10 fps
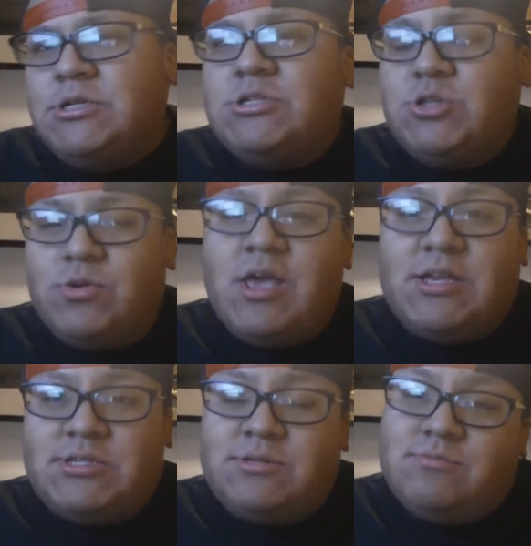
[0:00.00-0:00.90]
So,
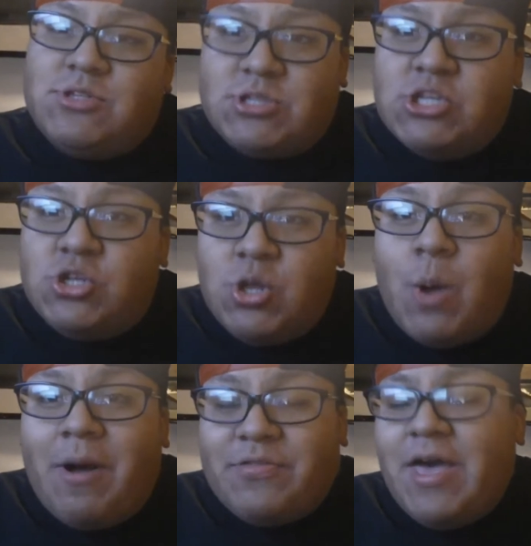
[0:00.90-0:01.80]
yes, just let you
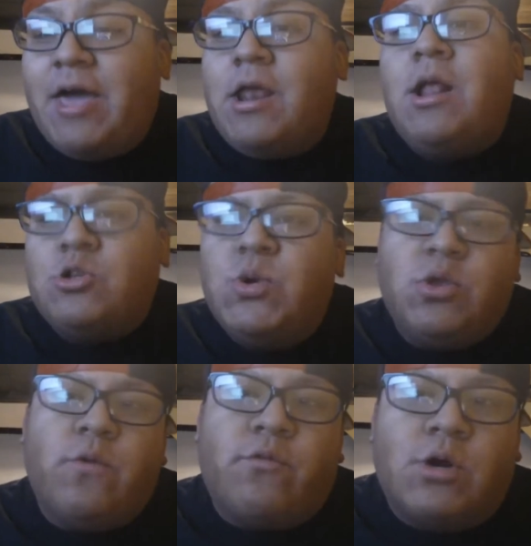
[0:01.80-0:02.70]
know about that, and I'll
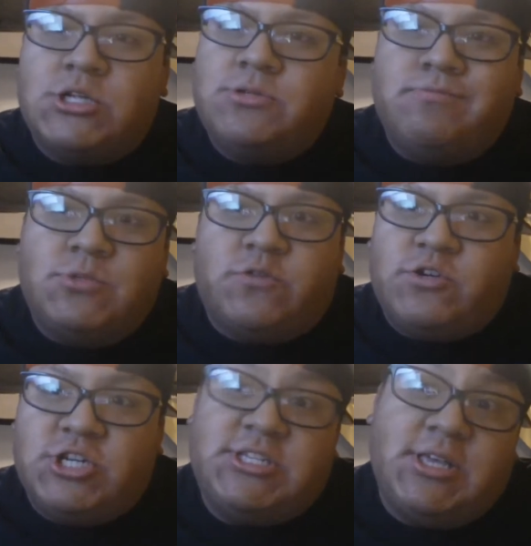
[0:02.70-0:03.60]
tweet you, of course, just
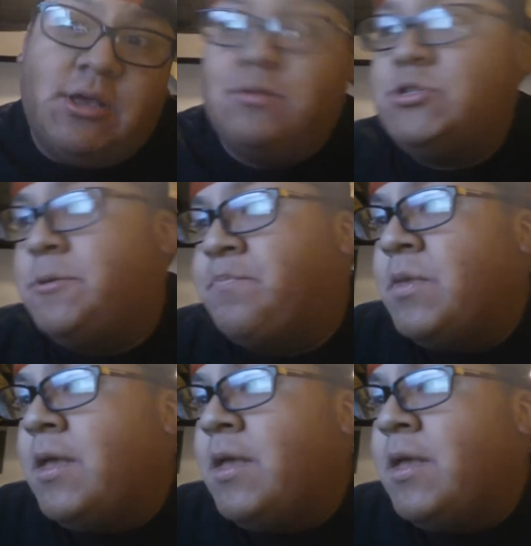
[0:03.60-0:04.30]
for shits and giggles.